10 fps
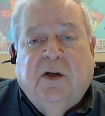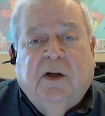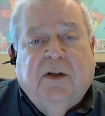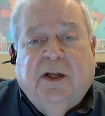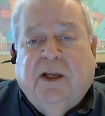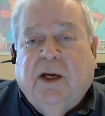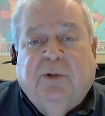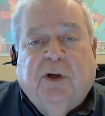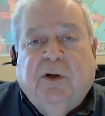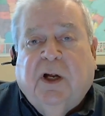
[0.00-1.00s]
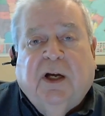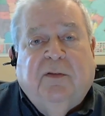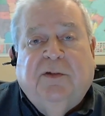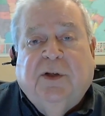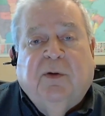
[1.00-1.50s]
they kept their
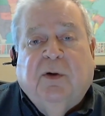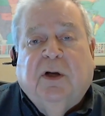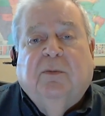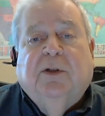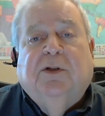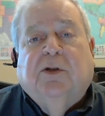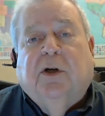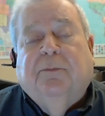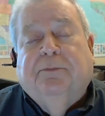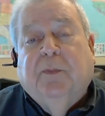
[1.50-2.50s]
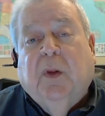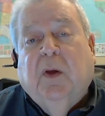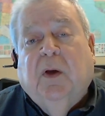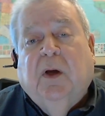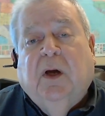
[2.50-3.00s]
knives incredibly sharp.
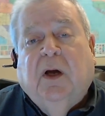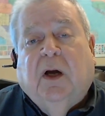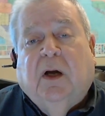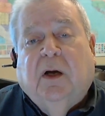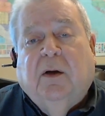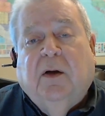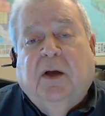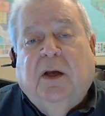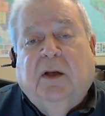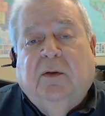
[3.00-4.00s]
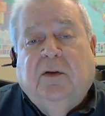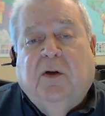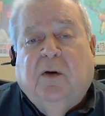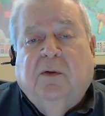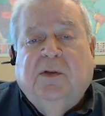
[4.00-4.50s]
And
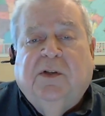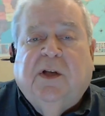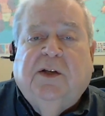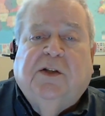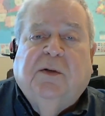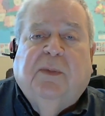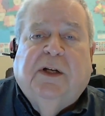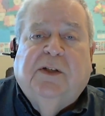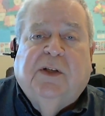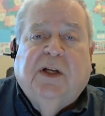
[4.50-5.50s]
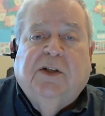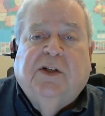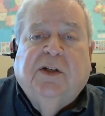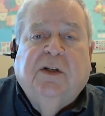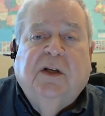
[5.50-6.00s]
going station by
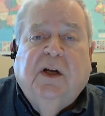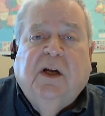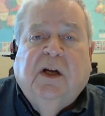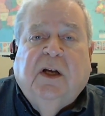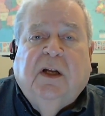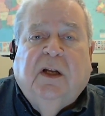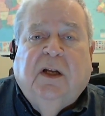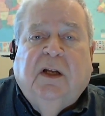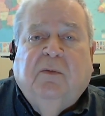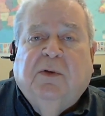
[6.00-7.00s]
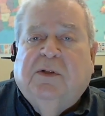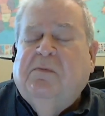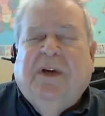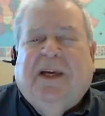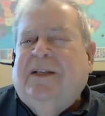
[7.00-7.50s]
station, it was
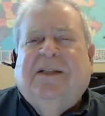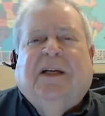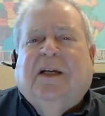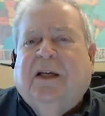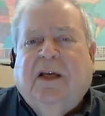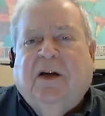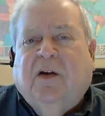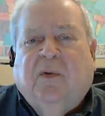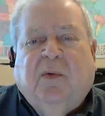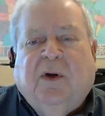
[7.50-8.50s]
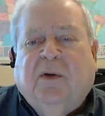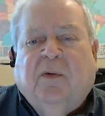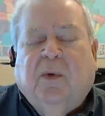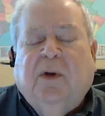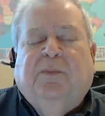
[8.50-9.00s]
amazing,
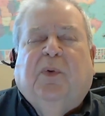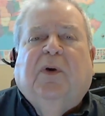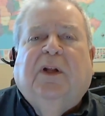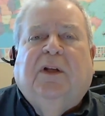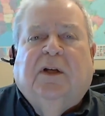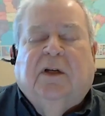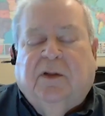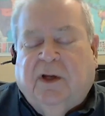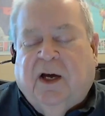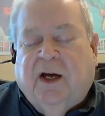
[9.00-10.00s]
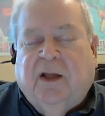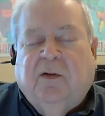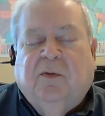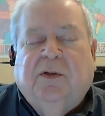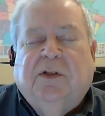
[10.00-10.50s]
where at one point the guy
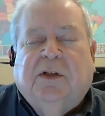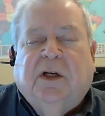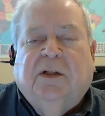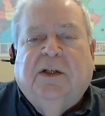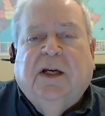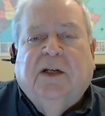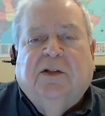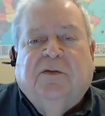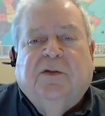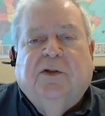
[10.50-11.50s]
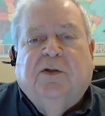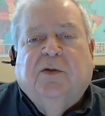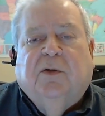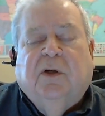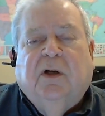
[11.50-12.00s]
who was taking us for the
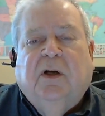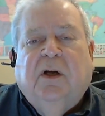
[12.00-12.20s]
tour,